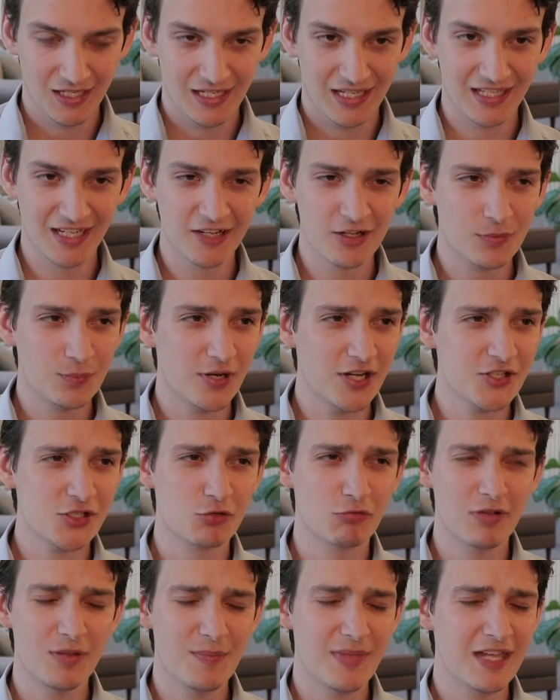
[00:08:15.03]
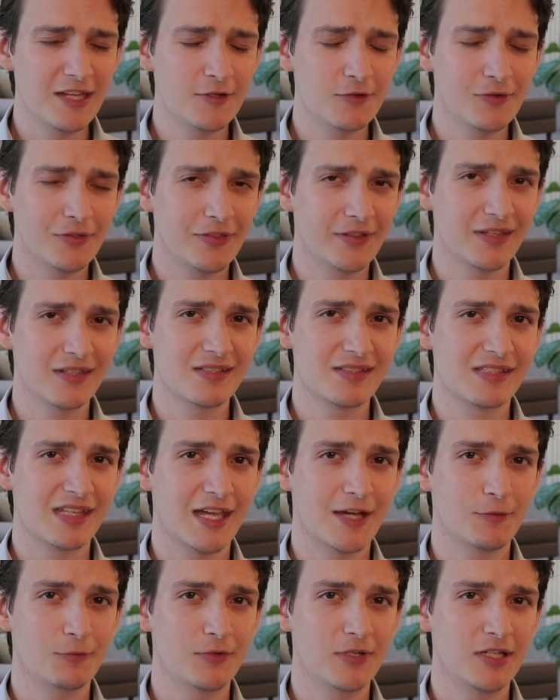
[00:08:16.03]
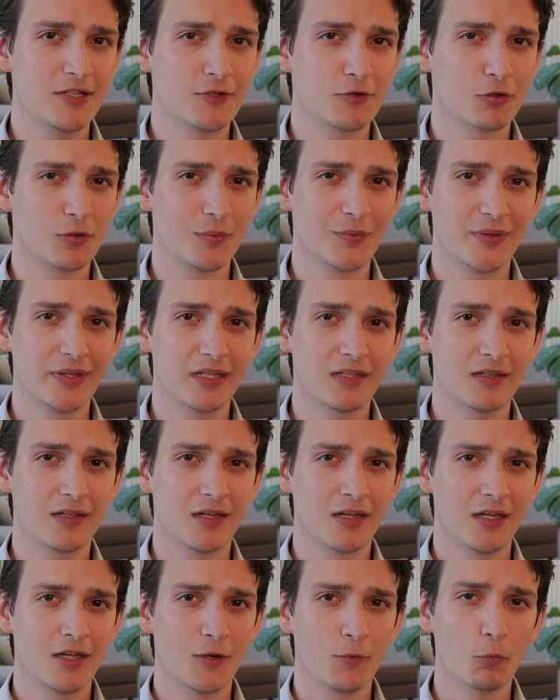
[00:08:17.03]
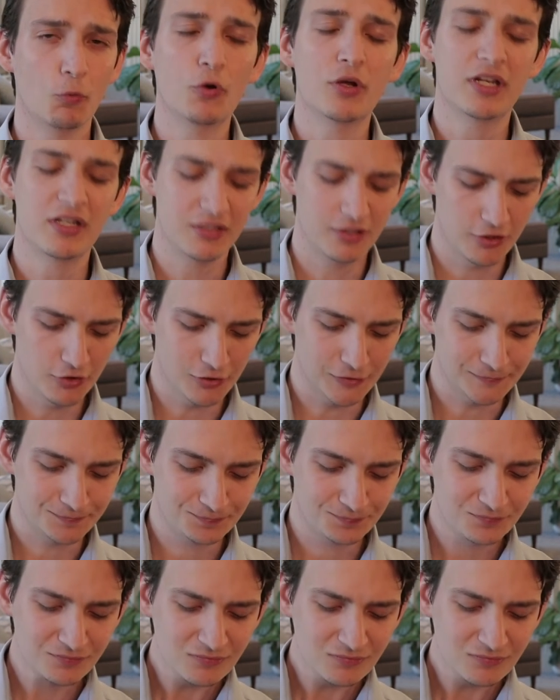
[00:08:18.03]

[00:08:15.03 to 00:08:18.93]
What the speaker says: And under pressure, we may do things that we normally wouldn't do,